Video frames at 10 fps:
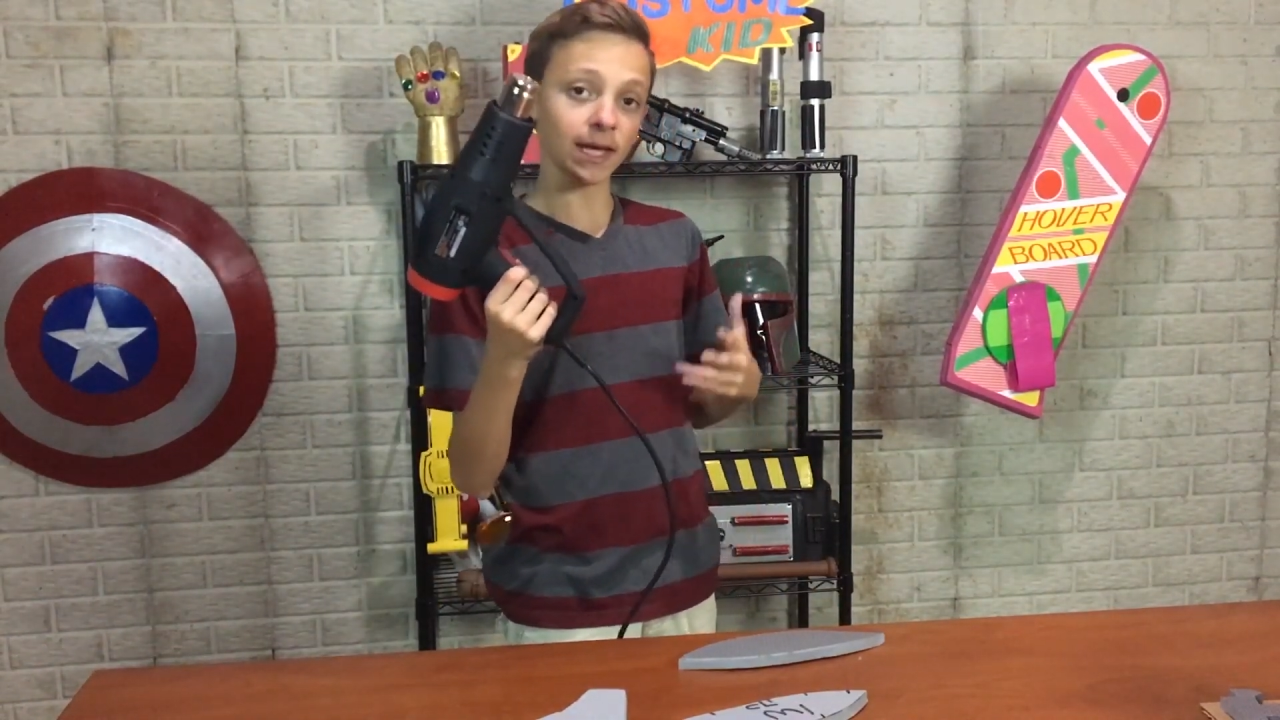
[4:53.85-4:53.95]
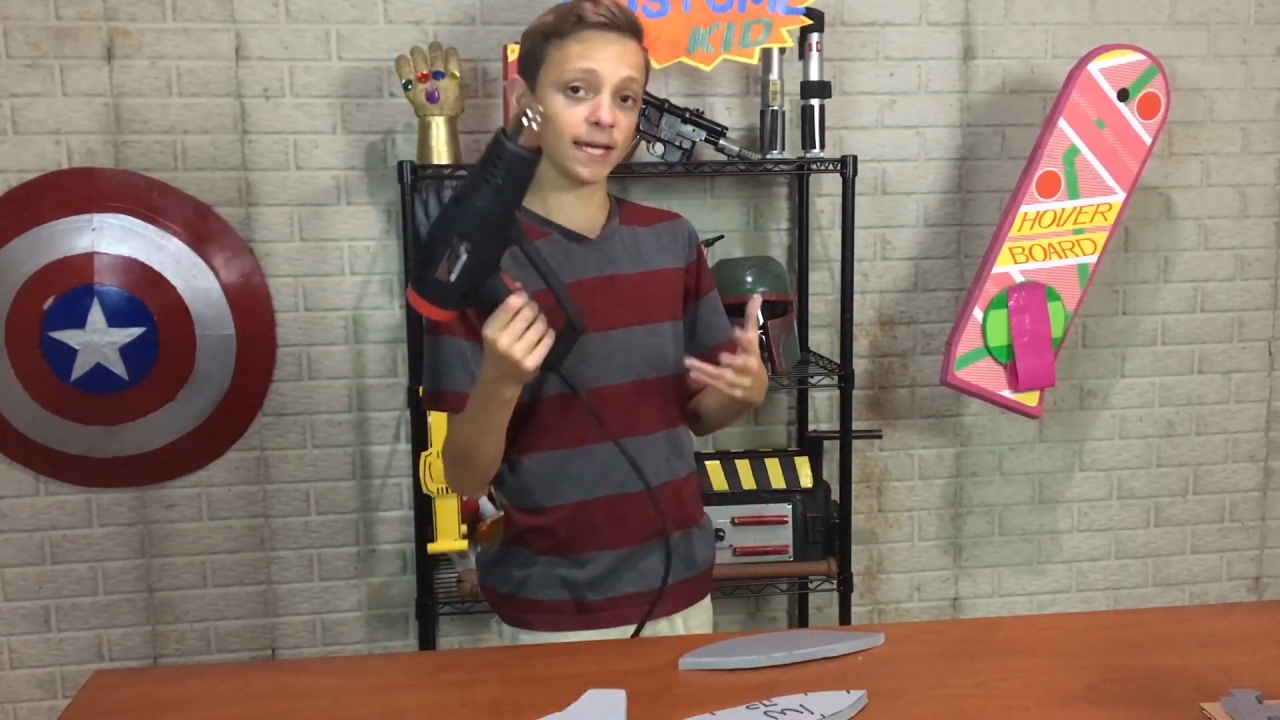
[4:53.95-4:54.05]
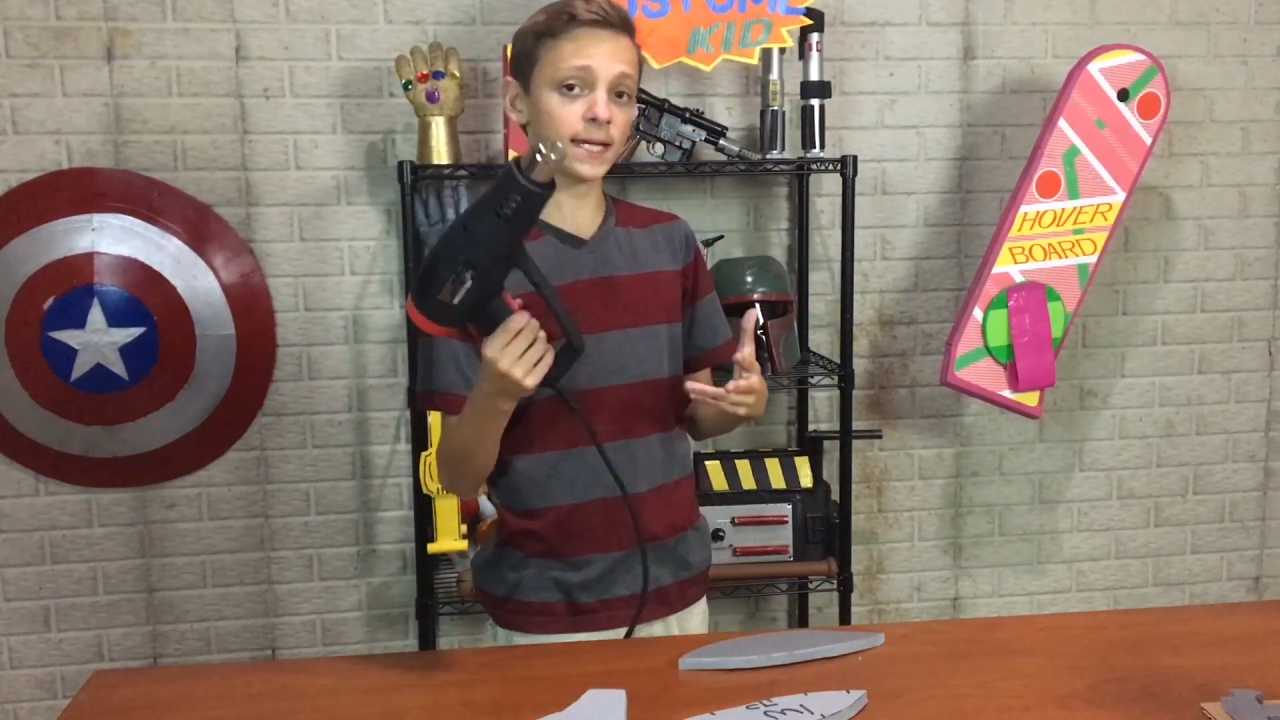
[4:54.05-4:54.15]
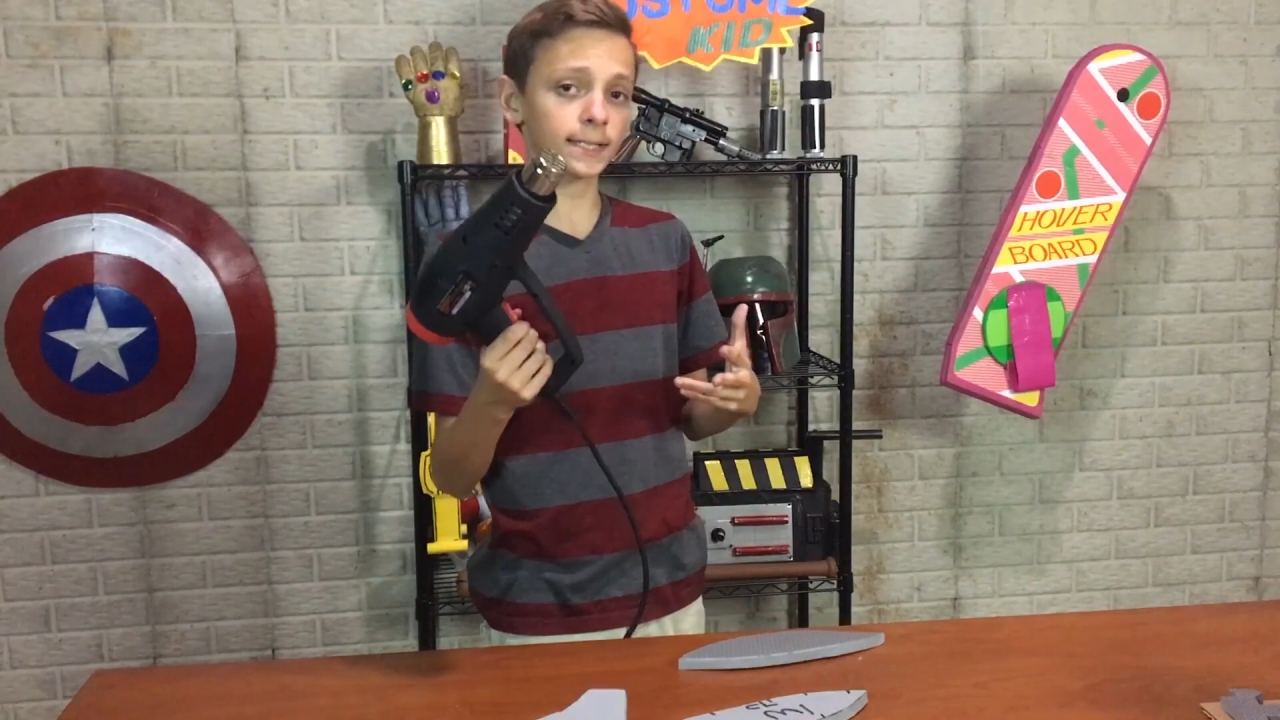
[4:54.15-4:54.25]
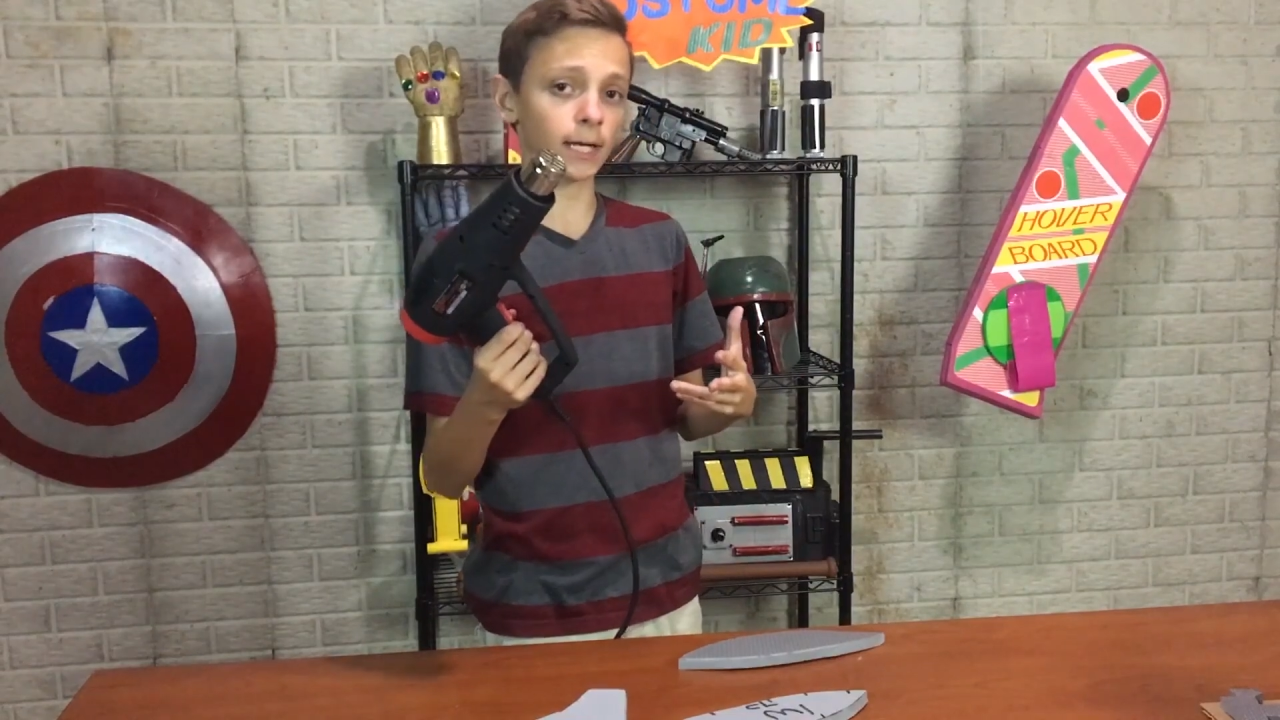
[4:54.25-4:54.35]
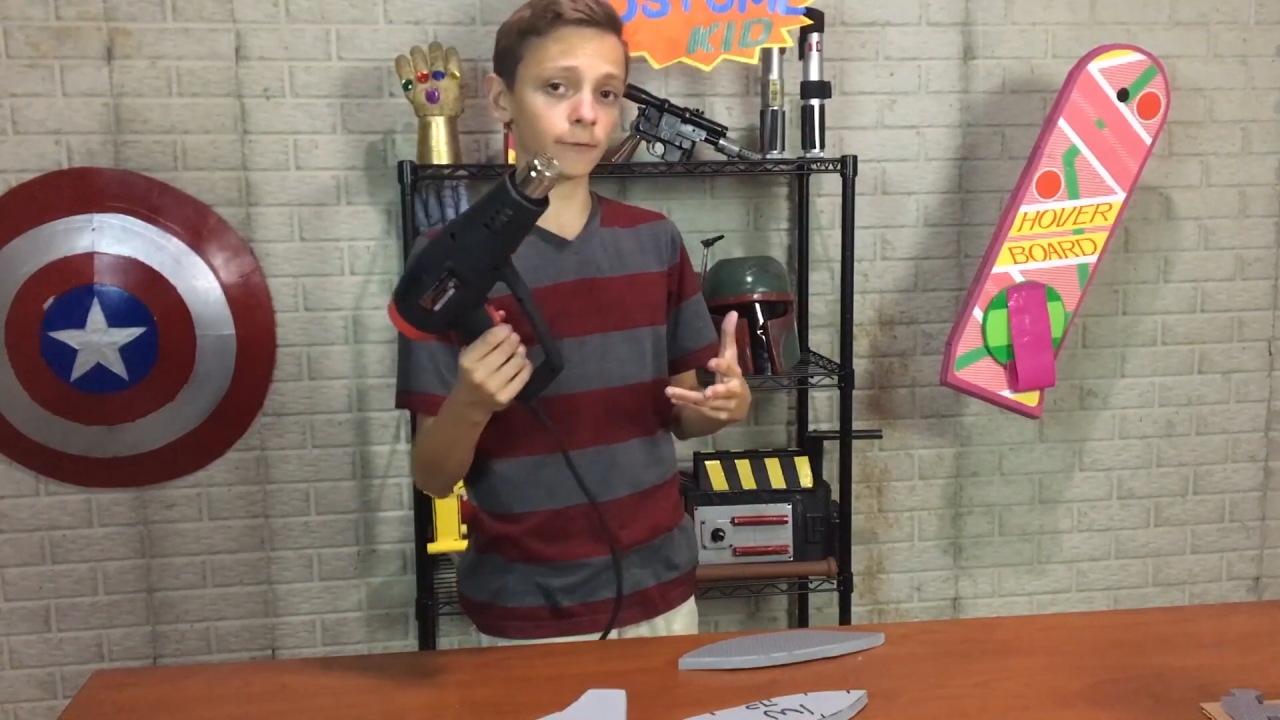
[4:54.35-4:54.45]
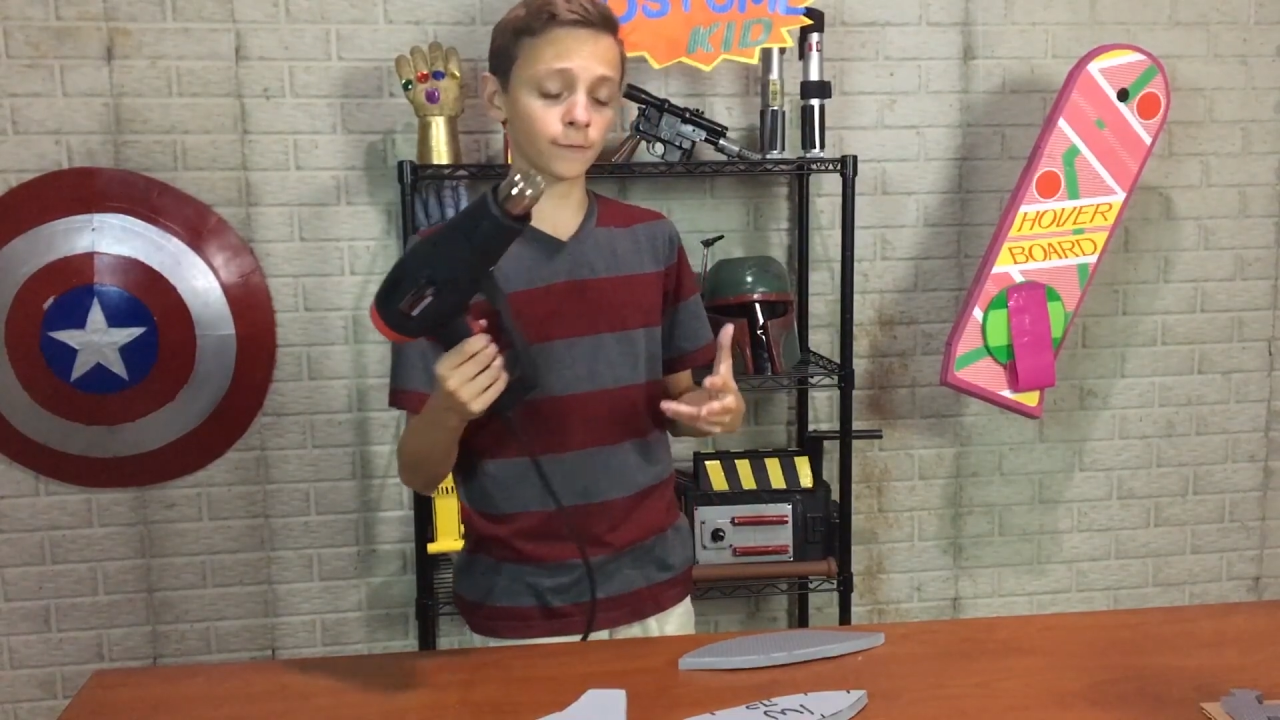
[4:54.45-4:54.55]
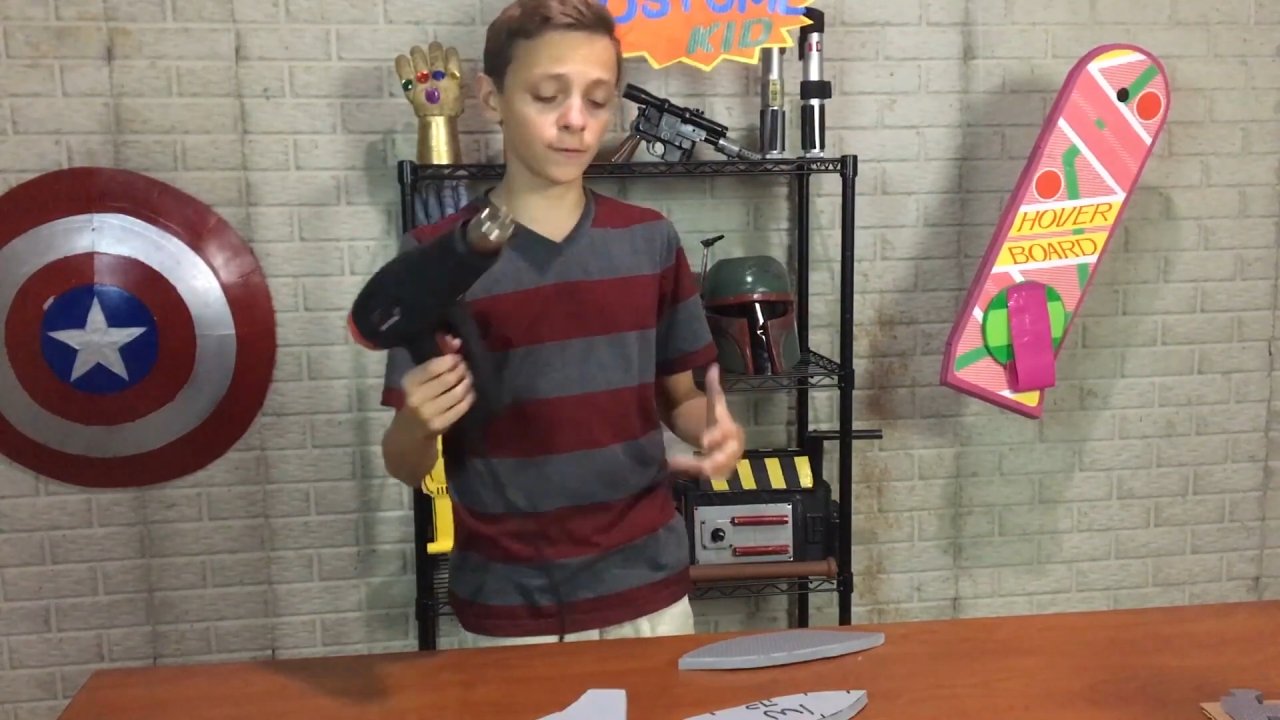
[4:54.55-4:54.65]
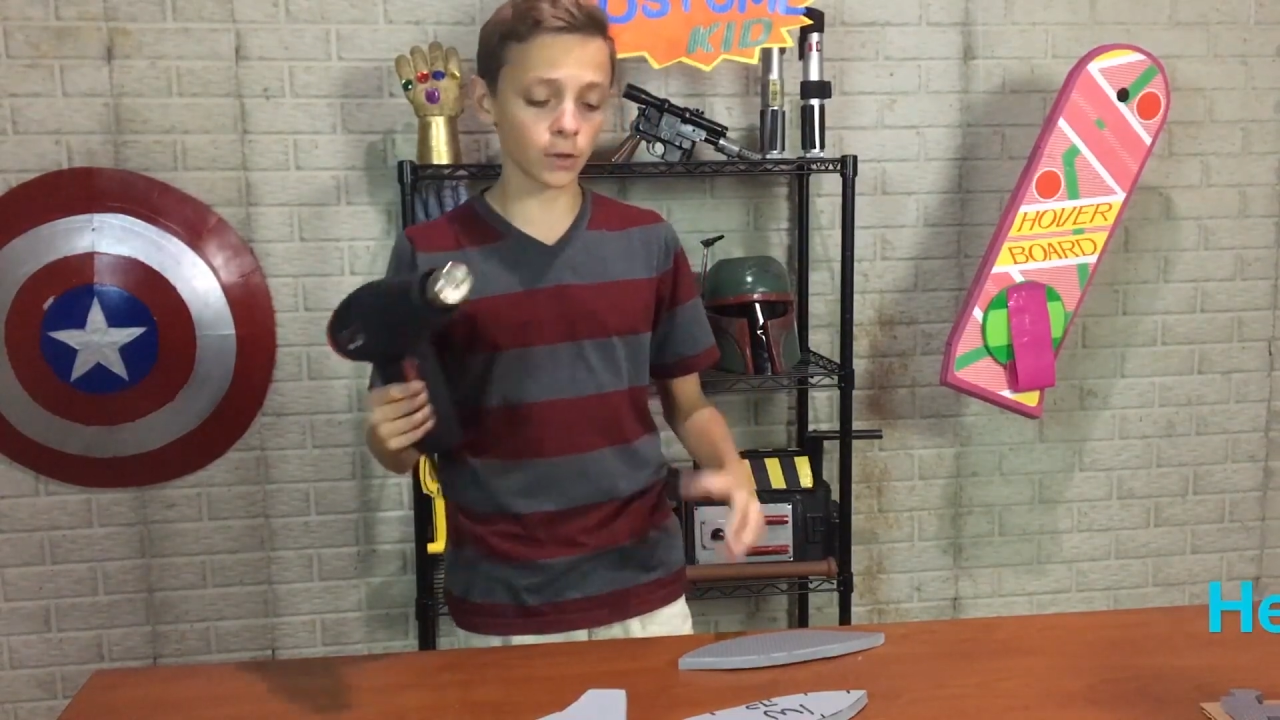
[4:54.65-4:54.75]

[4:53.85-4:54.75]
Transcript: heat gun